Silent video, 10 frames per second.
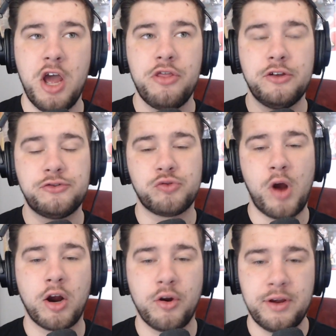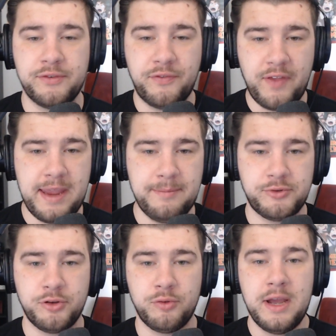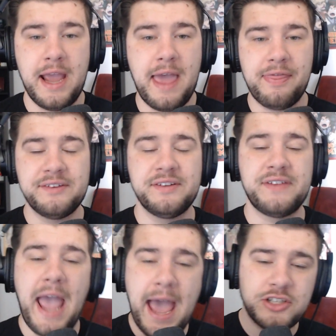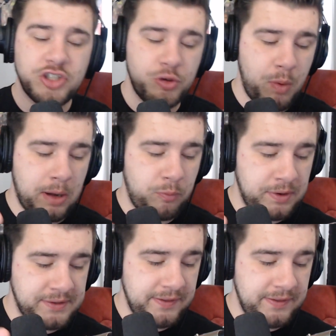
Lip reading: the stronger his flames do. And this is actually when we see